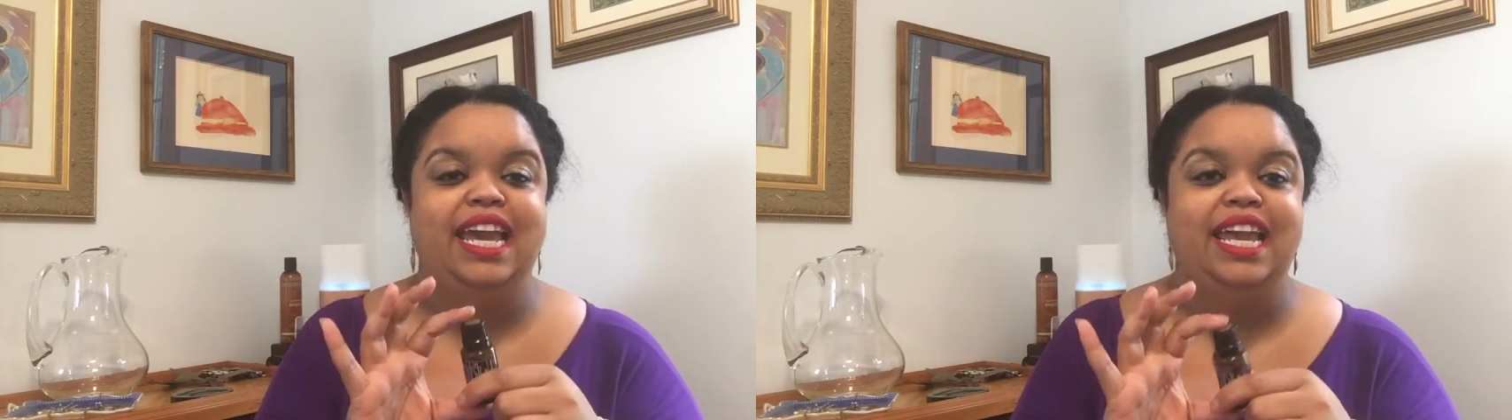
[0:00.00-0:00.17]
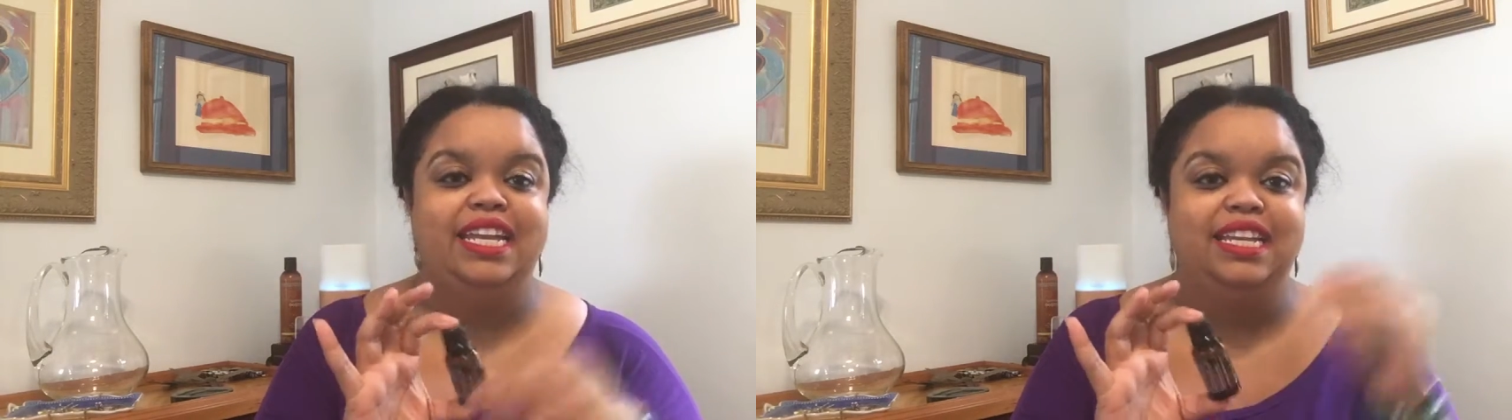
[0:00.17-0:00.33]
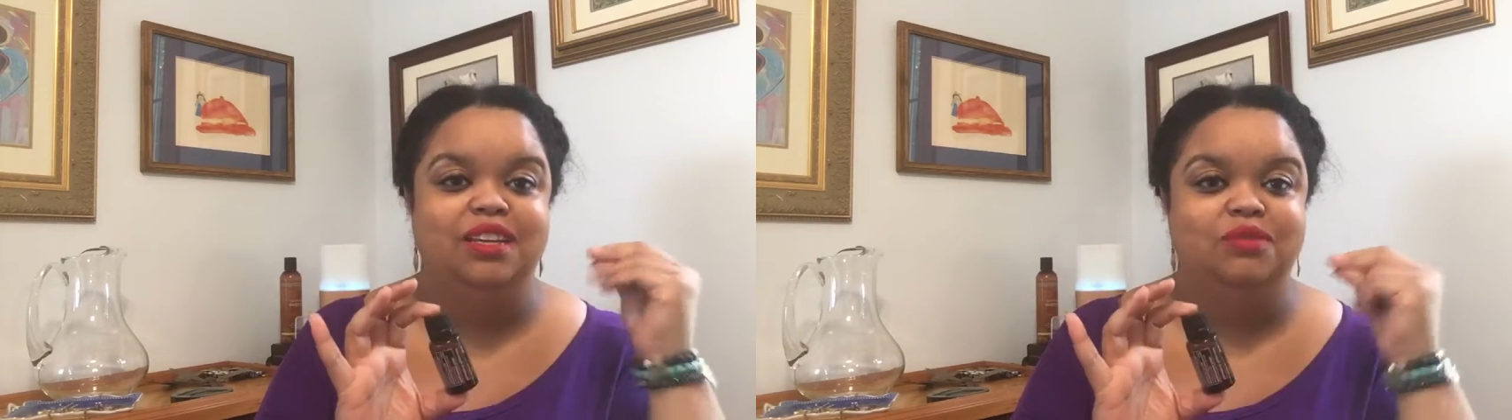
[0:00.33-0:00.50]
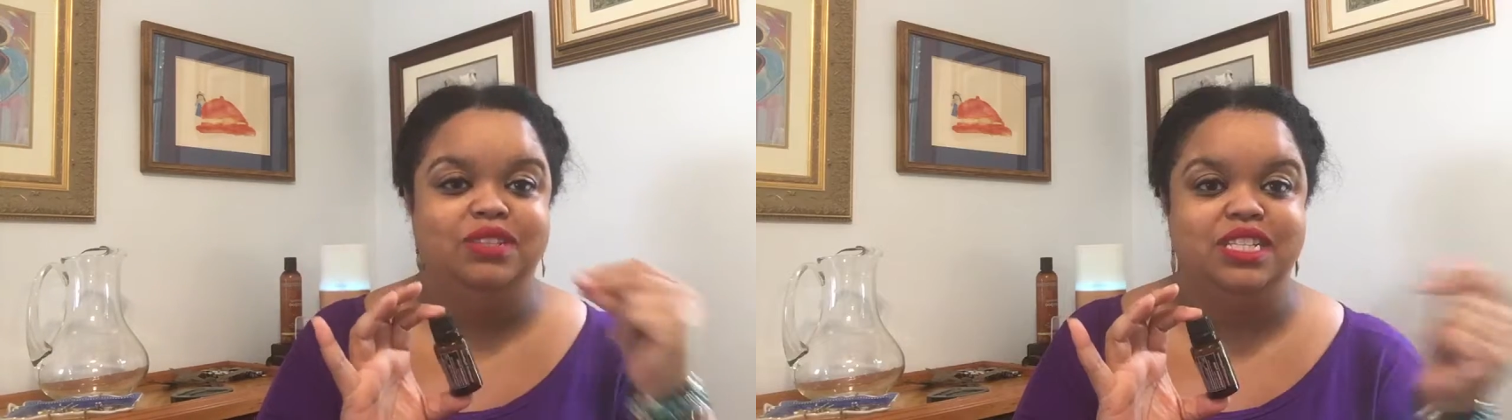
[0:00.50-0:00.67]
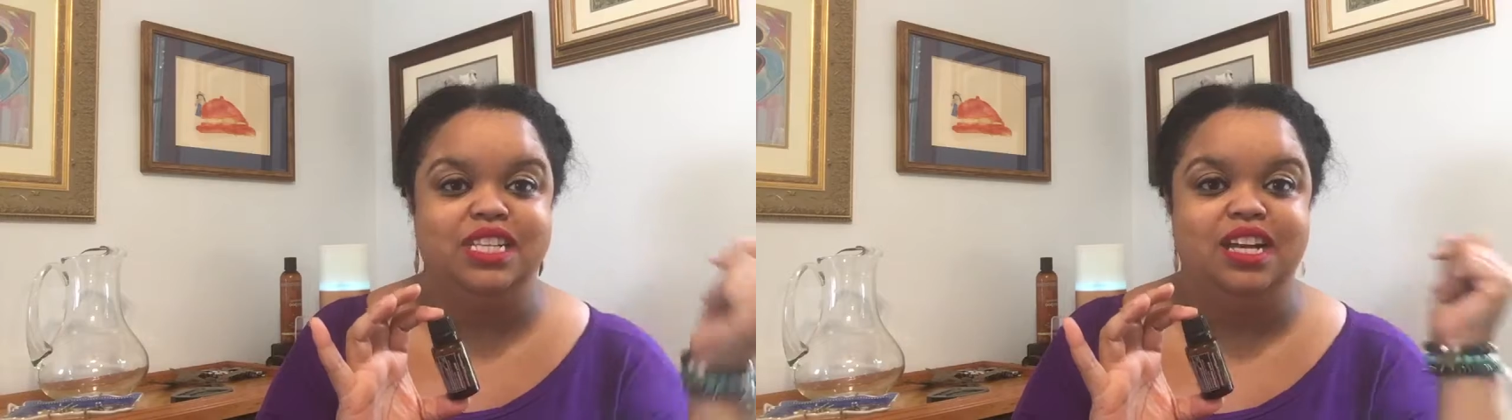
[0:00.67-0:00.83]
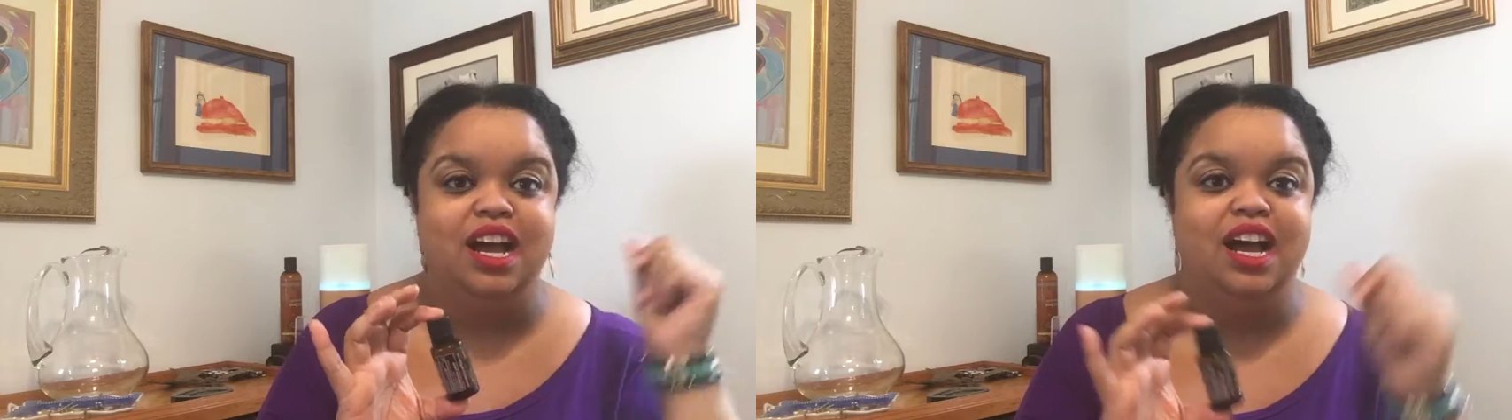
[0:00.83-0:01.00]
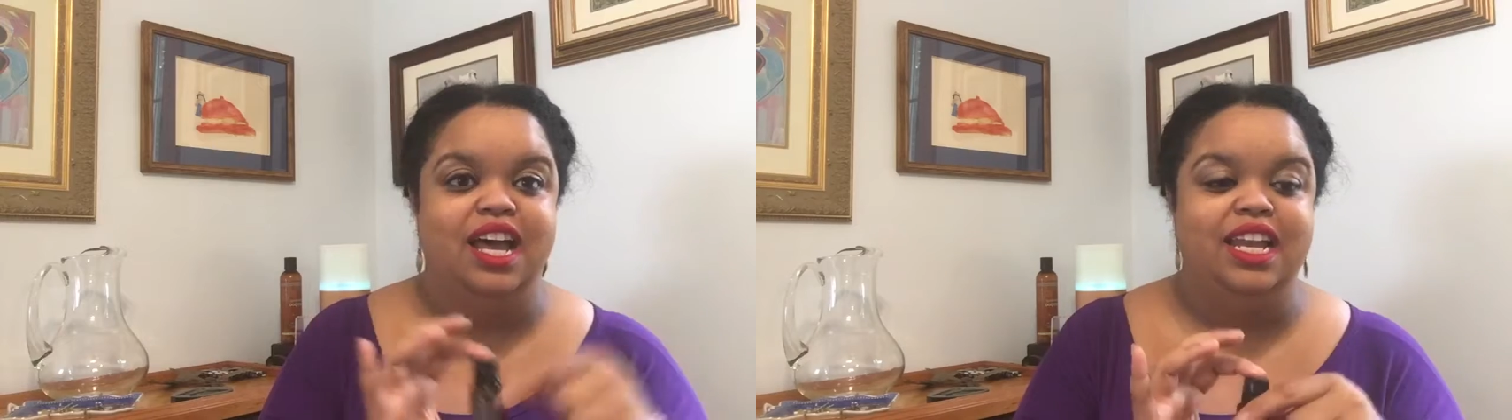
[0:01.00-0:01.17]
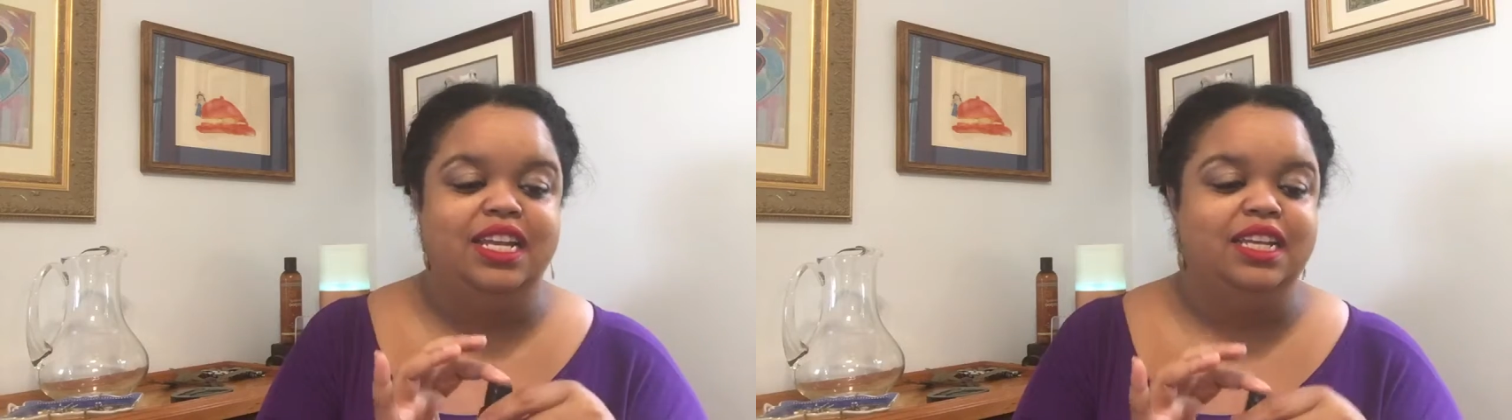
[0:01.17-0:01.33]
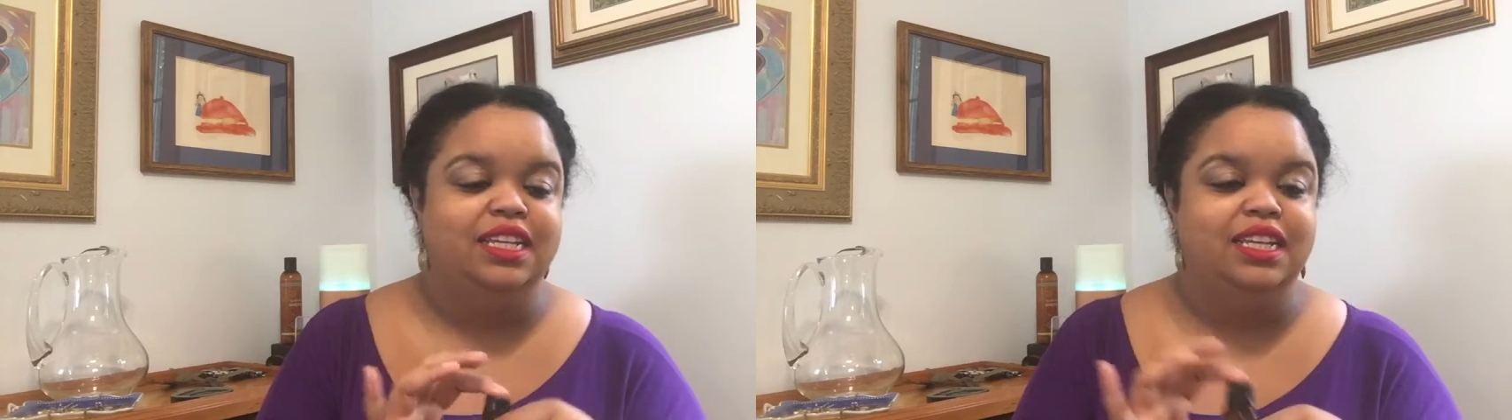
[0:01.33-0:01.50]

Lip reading: and it was gone